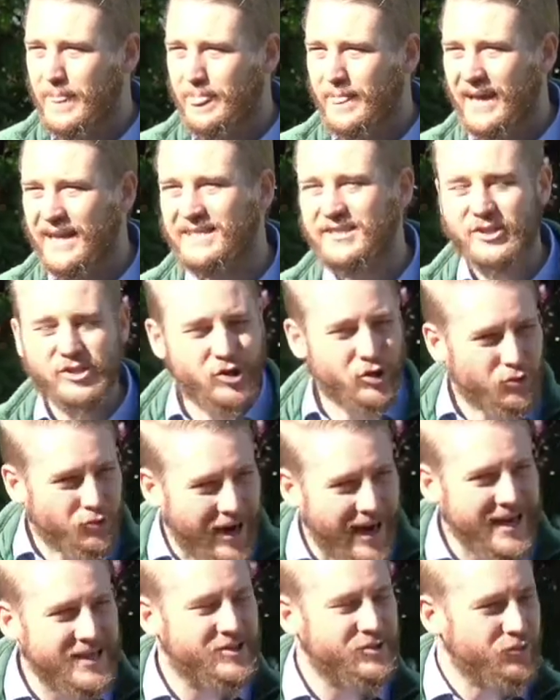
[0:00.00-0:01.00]
It's a
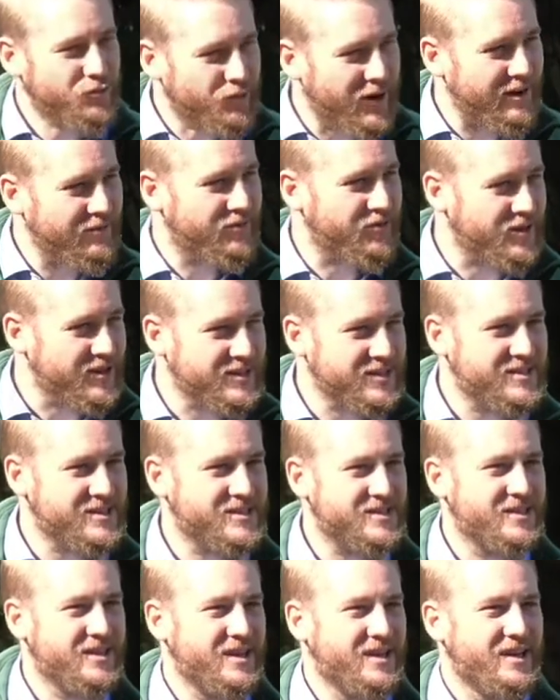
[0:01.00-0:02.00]
direct
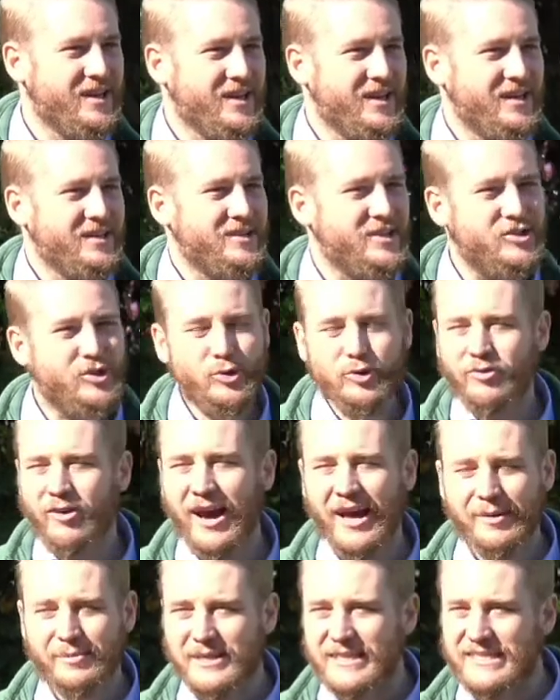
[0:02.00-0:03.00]
reference to
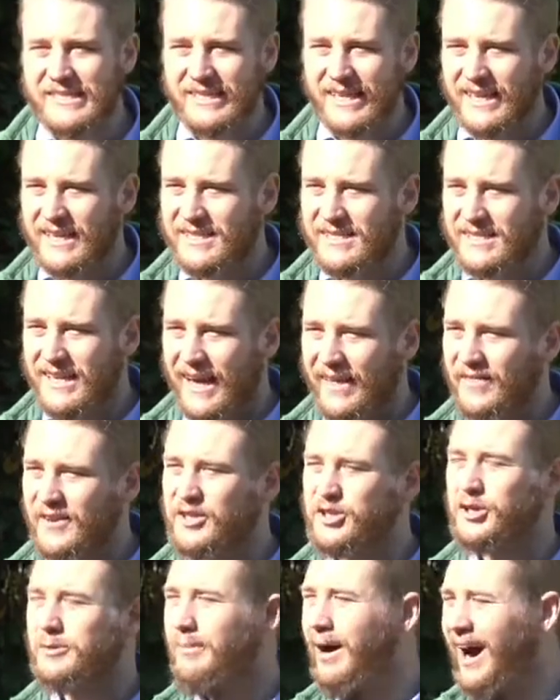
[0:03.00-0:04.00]
Deuteronomy 6 and the
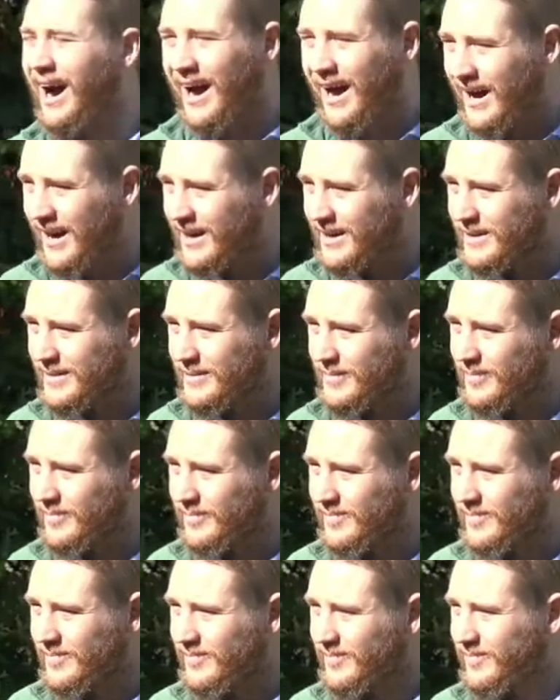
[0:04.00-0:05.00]
Shema,
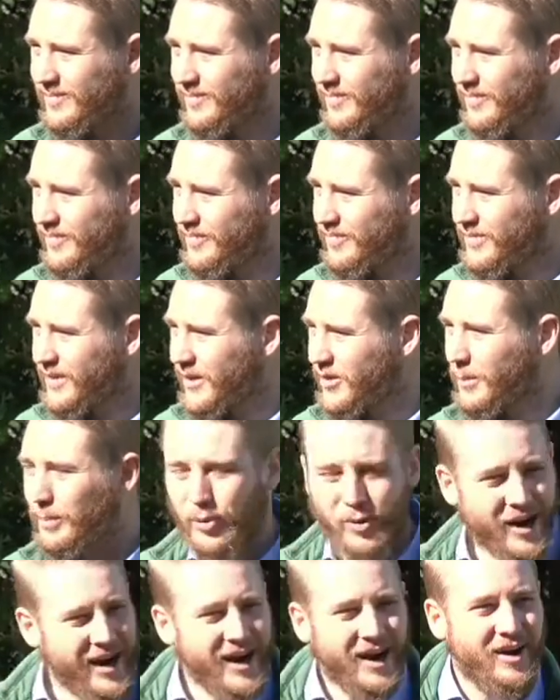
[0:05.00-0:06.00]
the
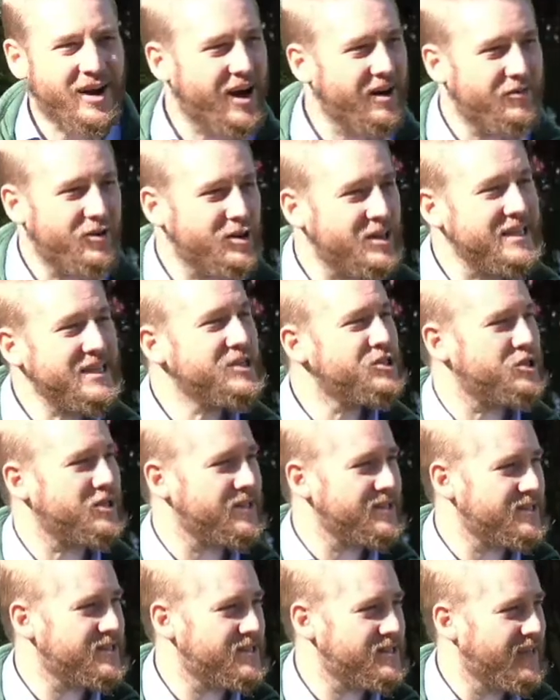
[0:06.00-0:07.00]
prayer of
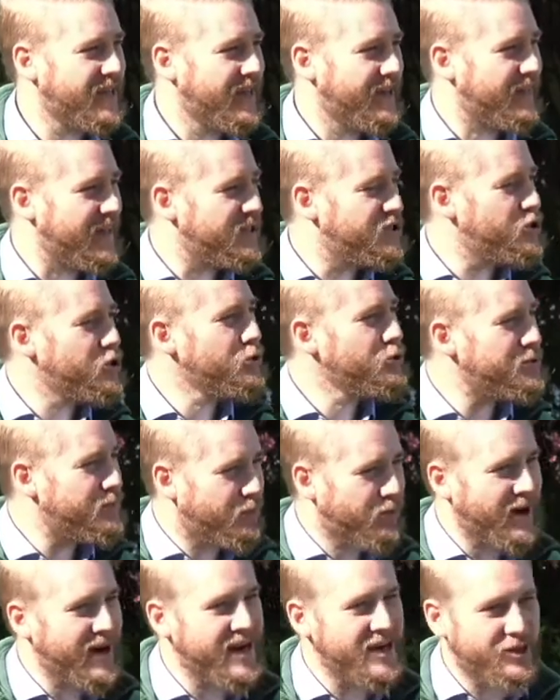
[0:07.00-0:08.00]
allegiance that Jews
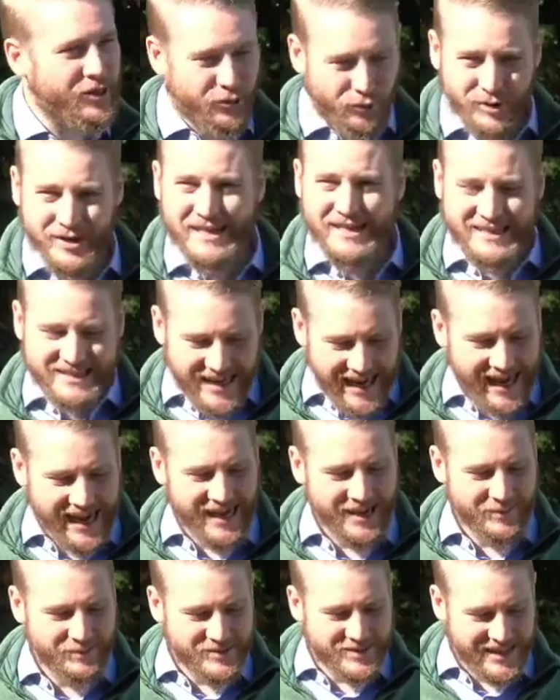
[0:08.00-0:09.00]
prayed three
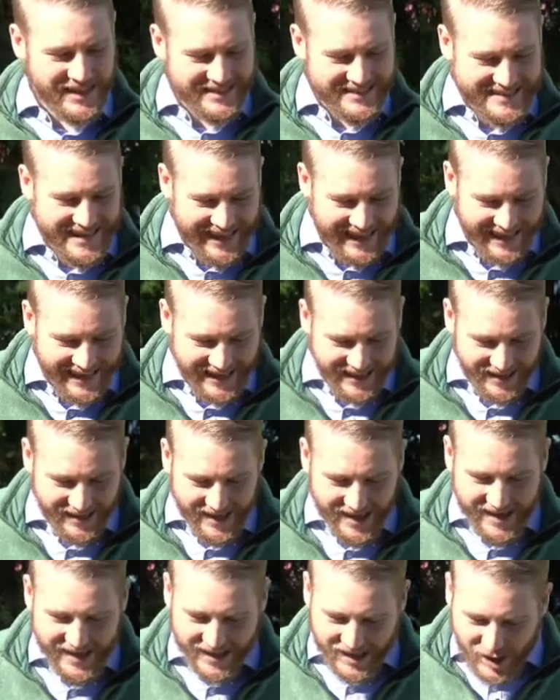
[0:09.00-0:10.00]
times a day.
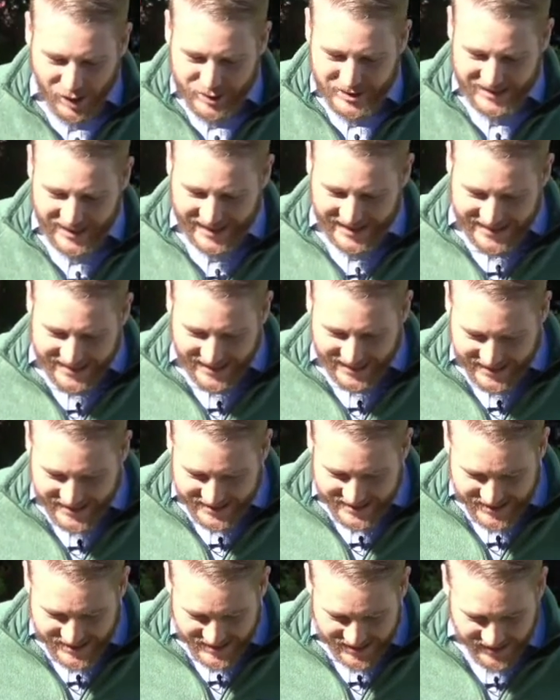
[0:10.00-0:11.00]
It goes like
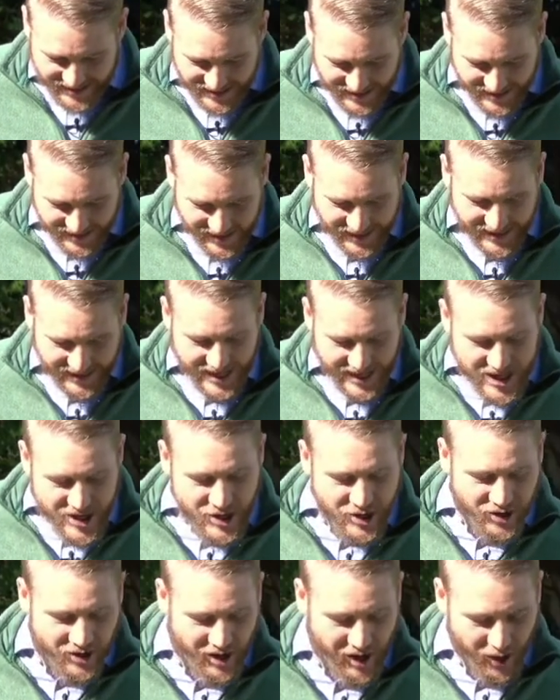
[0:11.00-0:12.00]
this
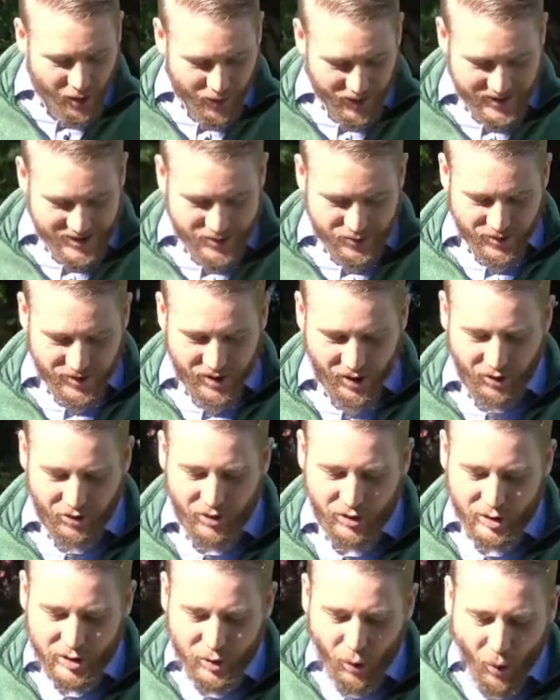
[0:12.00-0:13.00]
Hear, O Israel,
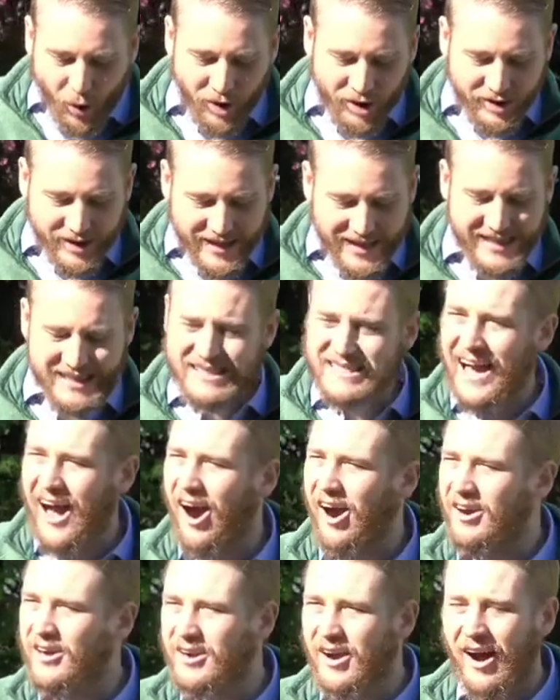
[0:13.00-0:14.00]
the Lord is
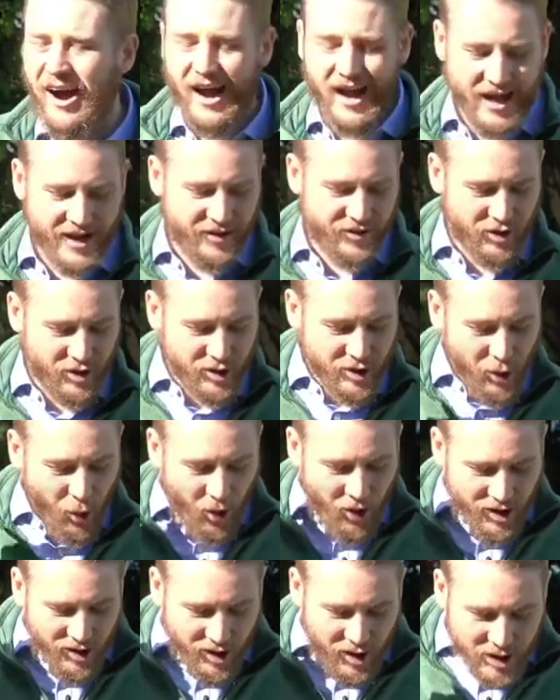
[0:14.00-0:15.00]
our God, the
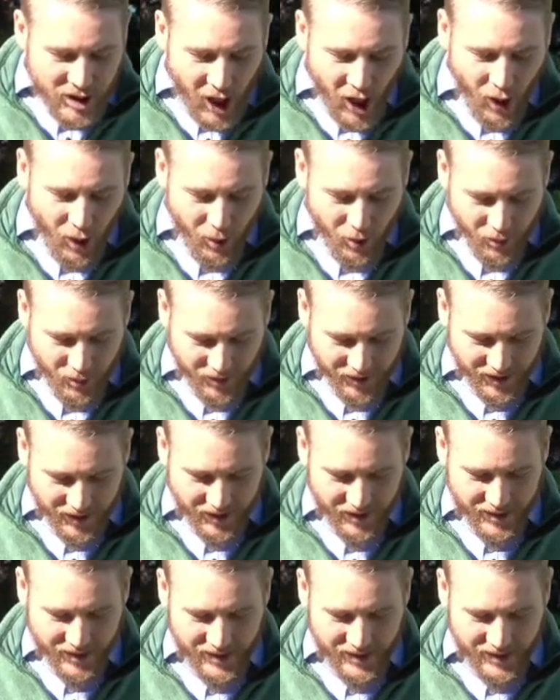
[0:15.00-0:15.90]
Lord alone.